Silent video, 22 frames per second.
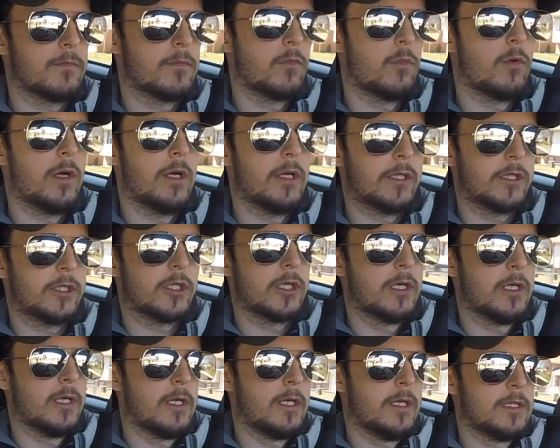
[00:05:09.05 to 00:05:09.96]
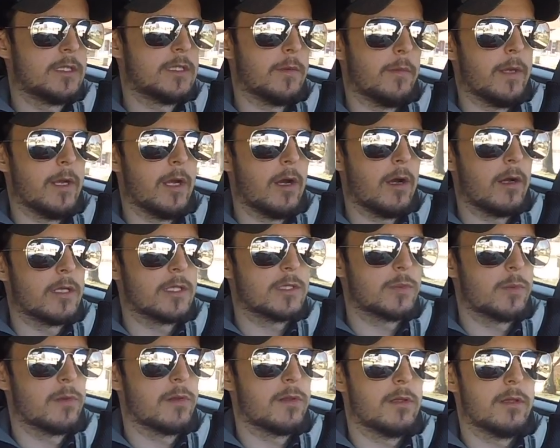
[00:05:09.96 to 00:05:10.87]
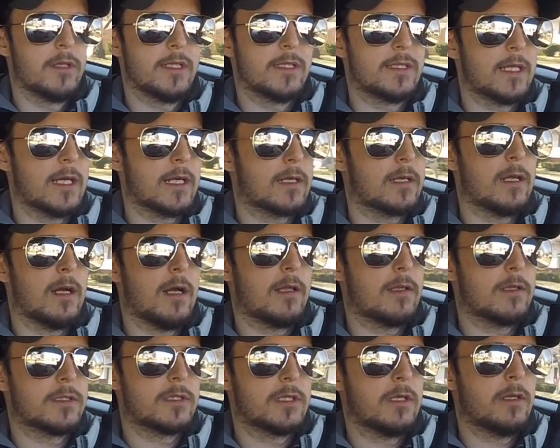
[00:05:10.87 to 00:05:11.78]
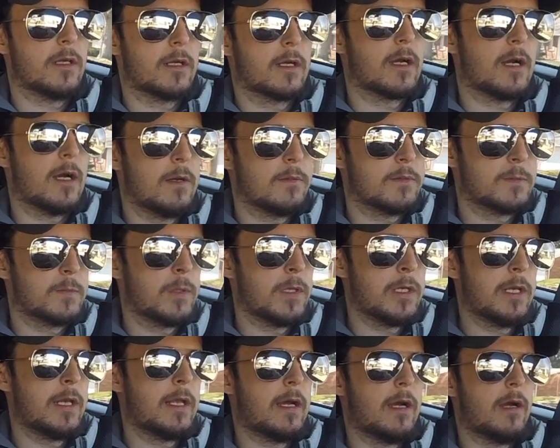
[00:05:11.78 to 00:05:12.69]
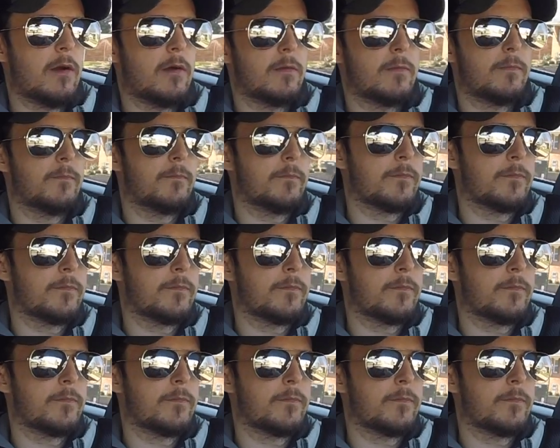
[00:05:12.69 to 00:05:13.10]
which, to be honest with you, the technology that Cobb's putting out